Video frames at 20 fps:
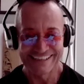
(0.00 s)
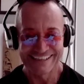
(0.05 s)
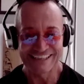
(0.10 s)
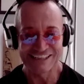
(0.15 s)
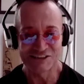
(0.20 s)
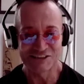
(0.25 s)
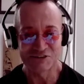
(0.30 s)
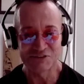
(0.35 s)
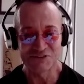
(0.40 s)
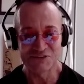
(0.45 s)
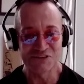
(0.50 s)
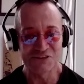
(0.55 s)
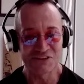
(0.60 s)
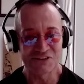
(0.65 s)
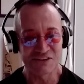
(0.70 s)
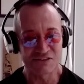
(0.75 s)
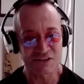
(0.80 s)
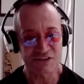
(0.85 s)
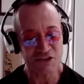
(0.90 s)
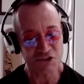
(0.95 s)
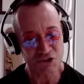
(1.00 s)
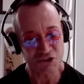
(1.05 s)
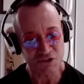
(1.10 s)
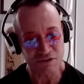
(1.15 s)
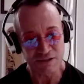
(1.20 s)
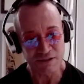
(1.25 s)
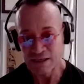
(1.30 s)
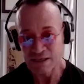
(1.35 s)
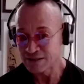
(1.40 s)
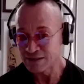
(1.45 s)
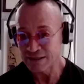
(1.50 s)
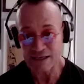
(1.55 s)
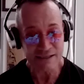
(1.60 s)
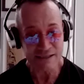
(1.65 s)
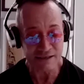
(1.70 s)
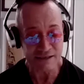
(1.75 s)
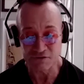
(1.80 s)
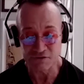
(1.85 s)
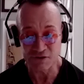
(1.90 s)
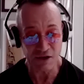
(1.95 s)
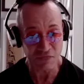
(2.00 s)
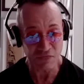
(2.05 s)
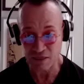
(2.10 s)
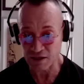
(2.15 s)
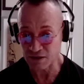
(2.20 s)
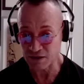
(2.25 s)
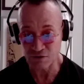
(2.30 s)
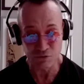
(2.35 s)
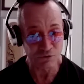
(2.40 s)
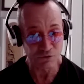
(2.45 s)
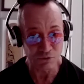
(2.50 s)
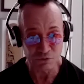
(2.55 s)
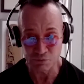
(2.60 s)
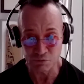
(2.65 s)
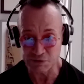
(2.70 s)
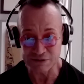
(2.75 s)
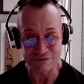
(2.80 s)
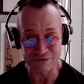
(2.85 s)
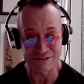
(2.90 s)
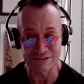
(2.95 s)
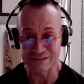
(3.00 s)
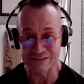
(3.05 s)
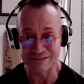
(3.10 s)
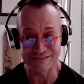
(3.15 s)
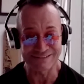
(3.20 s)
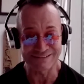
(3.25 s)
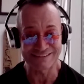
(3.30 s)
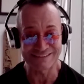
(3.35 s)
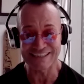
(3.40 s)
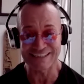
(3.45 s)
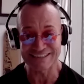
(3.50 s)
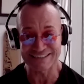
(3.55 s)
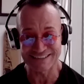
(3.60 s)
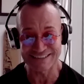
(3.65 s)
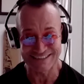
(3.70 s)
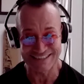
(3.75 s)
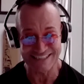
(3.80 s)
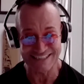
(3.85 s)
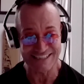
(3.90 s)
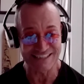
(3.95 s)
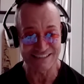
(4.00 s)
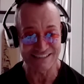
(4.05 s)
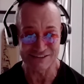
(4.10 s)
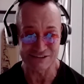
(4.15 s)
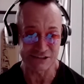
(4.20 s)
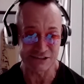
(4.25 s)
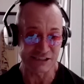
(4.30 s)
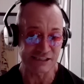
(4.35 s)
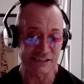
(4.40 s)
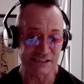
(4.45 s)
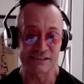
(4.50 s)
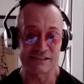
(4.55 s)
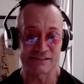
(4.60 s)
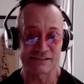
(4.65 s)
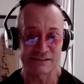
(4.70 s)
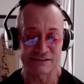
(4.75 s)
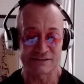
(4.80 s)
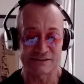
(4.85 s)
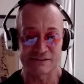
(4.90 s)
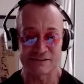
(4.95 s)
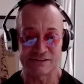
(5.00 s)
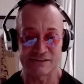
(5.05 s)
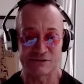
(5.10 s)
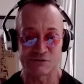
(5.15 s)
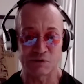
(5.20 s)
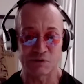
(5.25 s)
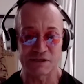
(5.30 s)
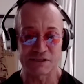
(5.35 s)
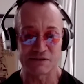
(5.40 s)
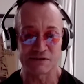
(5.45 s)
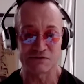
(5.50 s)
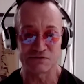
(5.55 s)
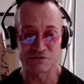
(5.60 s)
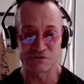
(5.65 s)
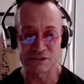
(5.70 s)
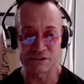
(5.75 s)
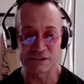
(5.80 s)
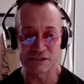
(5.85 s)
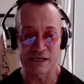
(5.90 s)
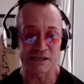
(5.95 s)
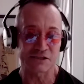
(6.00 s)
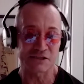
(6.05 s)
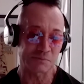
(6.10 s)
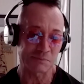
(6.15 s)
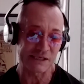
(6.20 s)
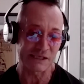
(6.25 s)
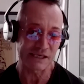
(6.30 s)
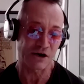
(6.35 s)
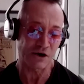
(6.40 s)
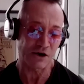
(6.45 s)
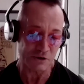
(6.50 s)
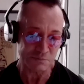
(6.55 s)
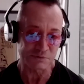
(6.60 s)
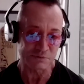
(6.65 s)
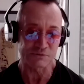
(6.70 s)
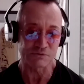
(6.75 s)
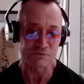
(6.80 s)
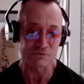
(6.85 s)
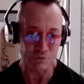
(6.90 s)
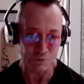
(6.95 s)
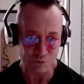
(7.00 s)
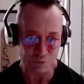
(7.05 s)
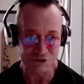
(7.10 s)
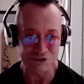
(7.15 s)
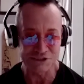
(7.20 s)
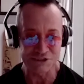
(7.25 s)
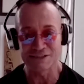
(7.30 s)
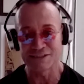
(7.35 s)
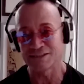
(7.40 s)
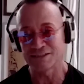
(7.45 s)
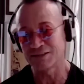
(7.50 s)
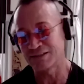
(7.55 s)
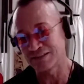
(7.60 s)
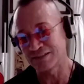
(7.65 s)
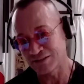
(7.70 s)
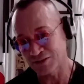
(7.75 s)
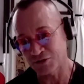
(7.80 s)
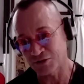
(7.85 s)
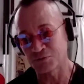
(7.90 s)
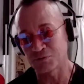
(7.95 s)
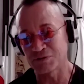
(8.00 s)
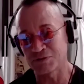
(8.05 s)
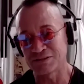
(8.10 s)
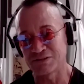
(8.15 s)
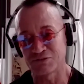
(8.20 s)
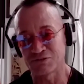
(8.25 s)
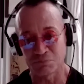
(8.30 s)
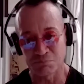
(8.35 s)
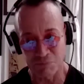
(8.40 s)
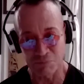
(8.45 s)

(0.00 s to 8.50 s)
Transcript: into the discussion, that has nothing to do with c 6 okay? Uh, one is no. the atomic carbon 14 and the other one is a